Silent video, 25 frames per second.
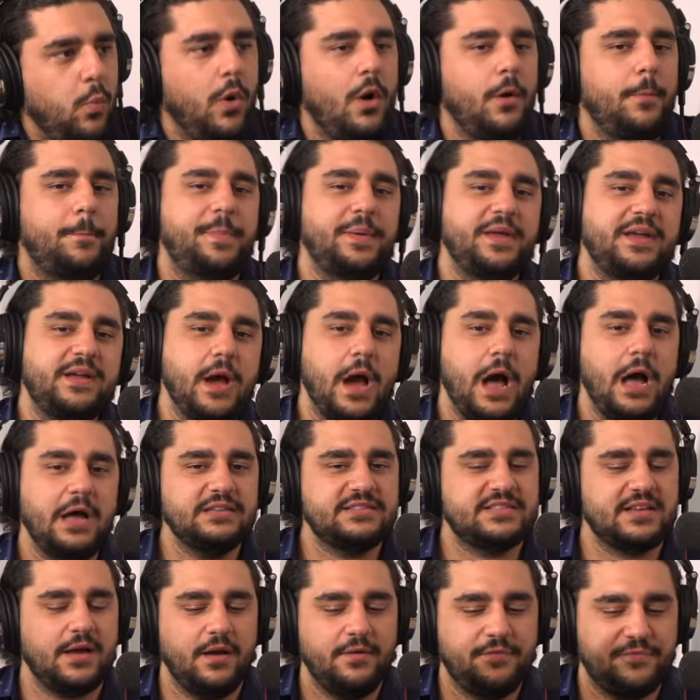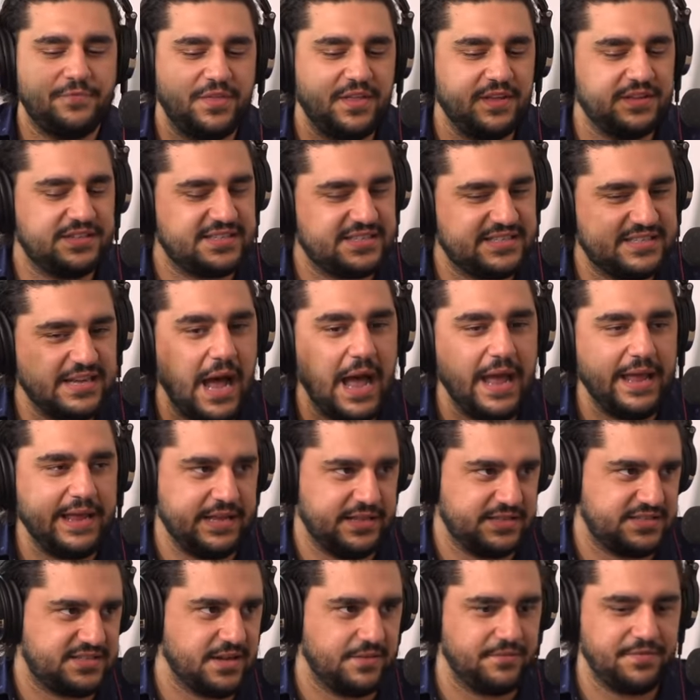Well, because of the
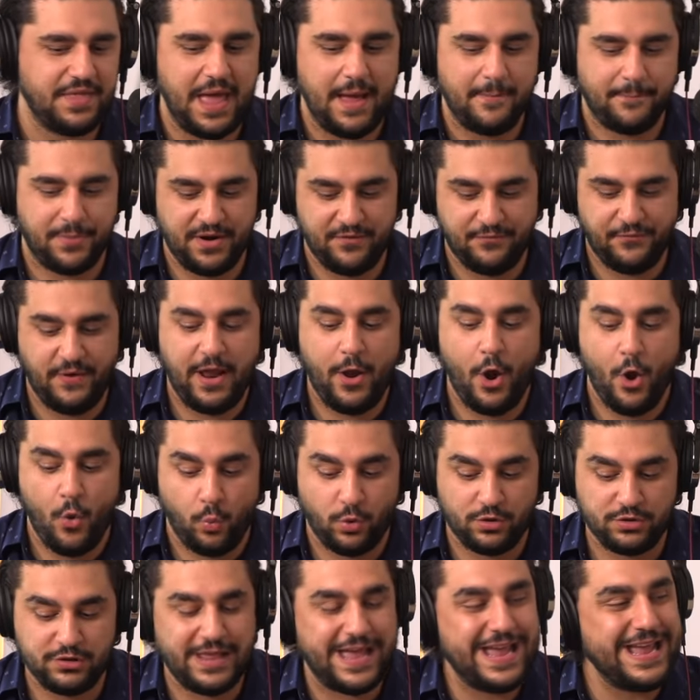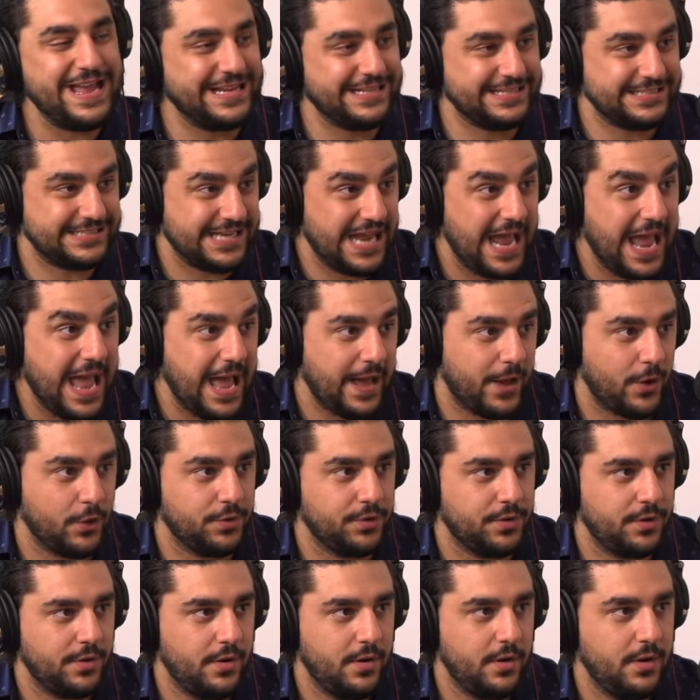science of that, but if I lay it
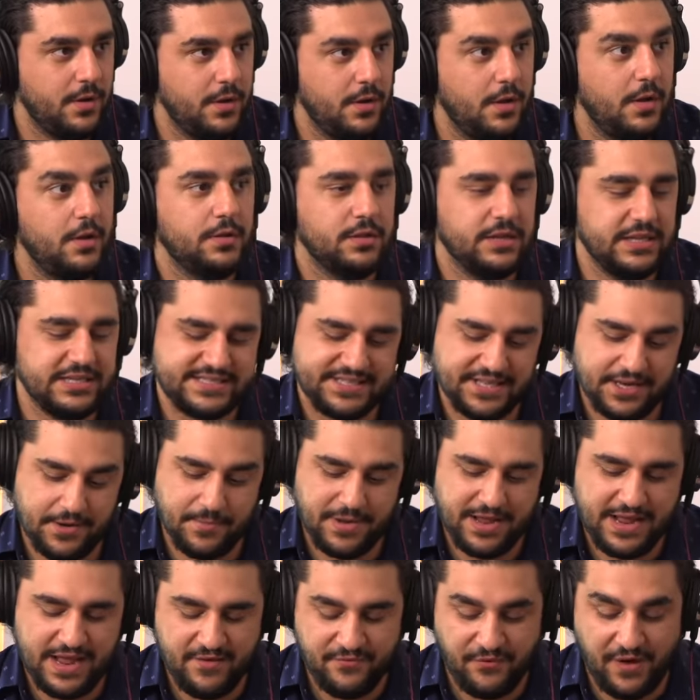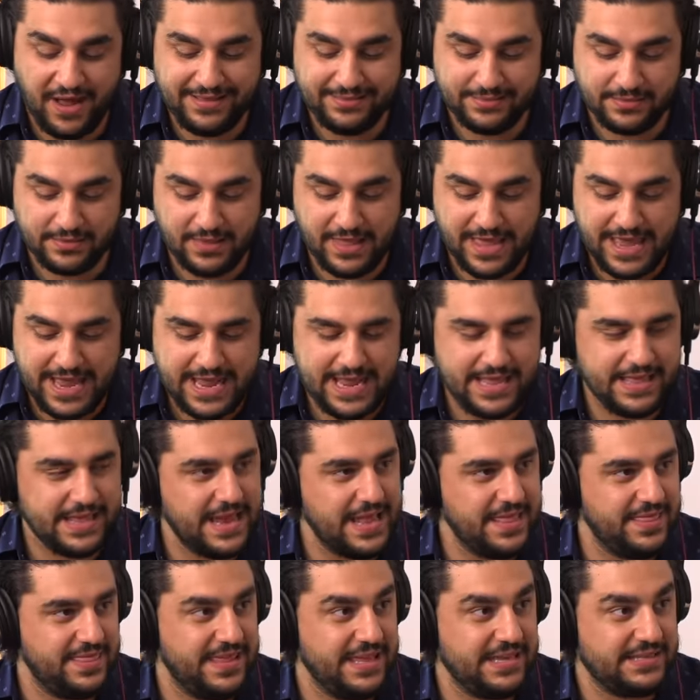down, listen to me. If I lay
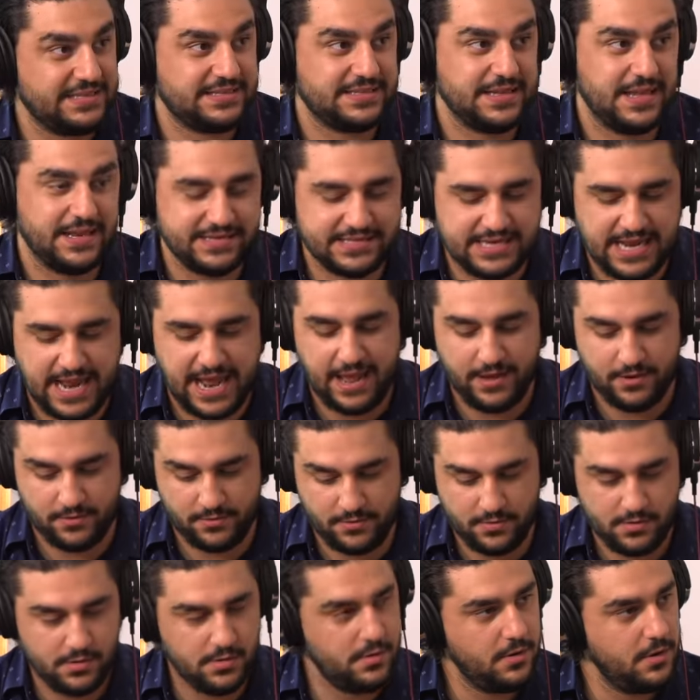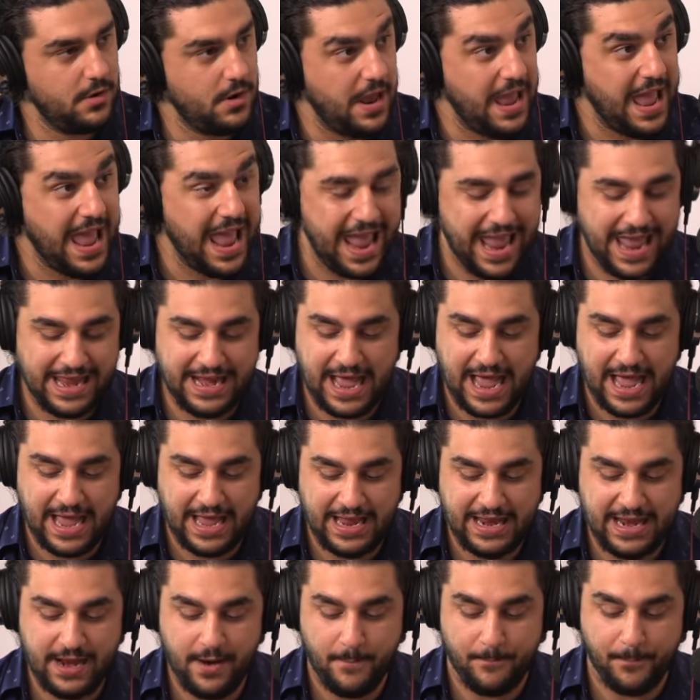this down and
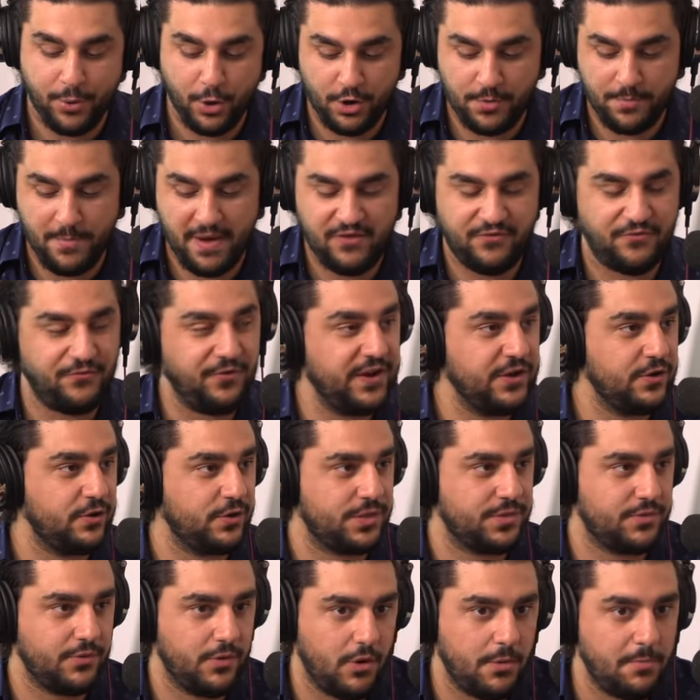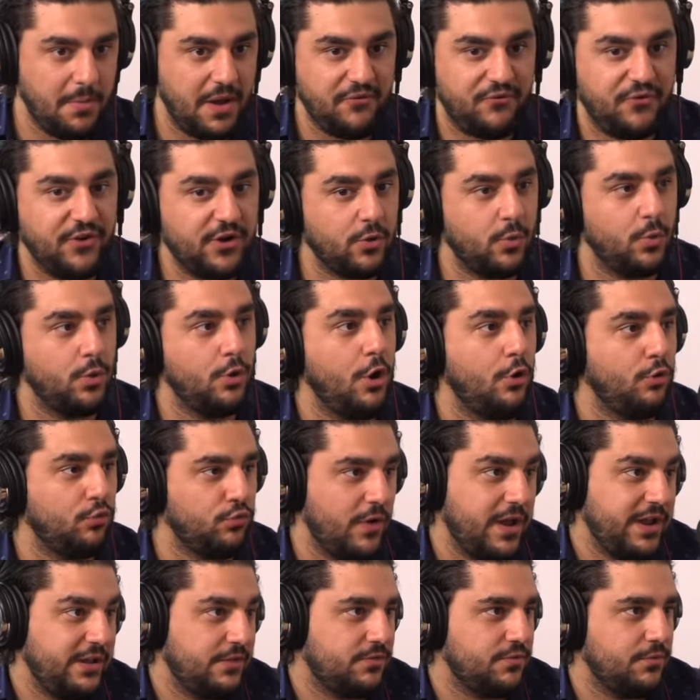I put my finger through it, my finger will go
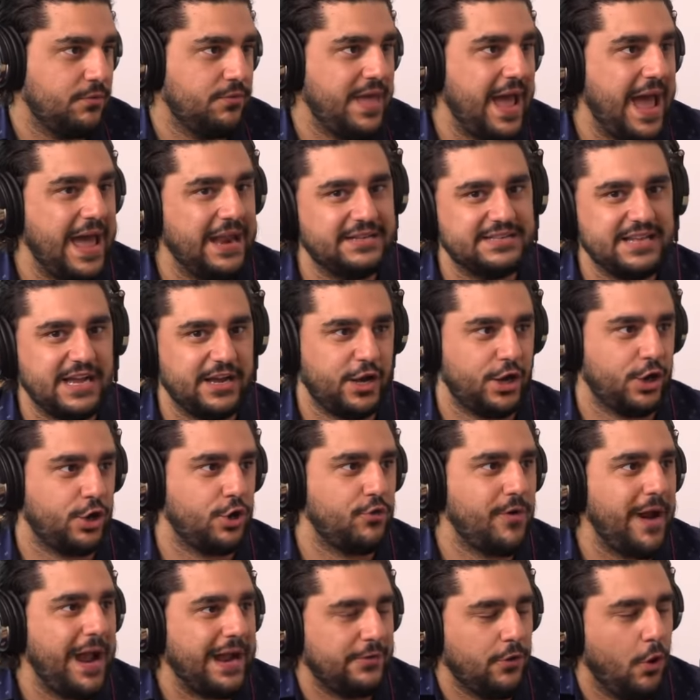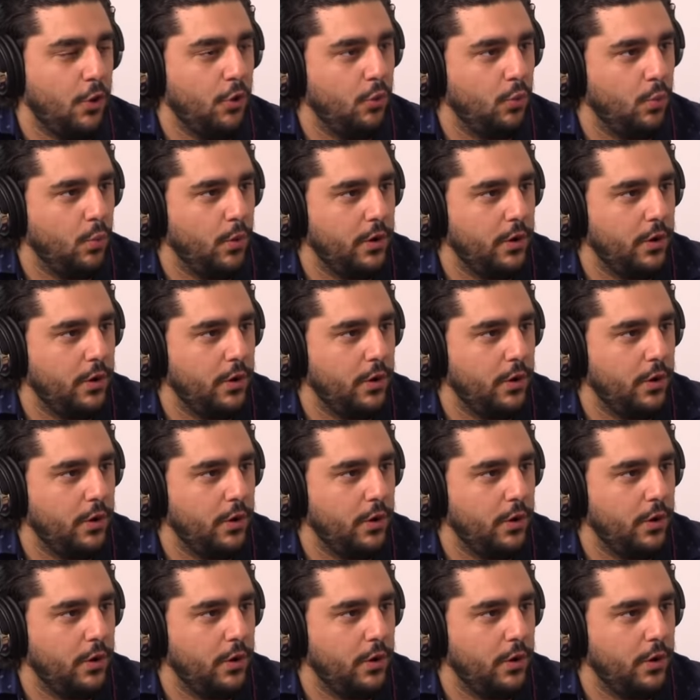right through that. It's not going to crack the whole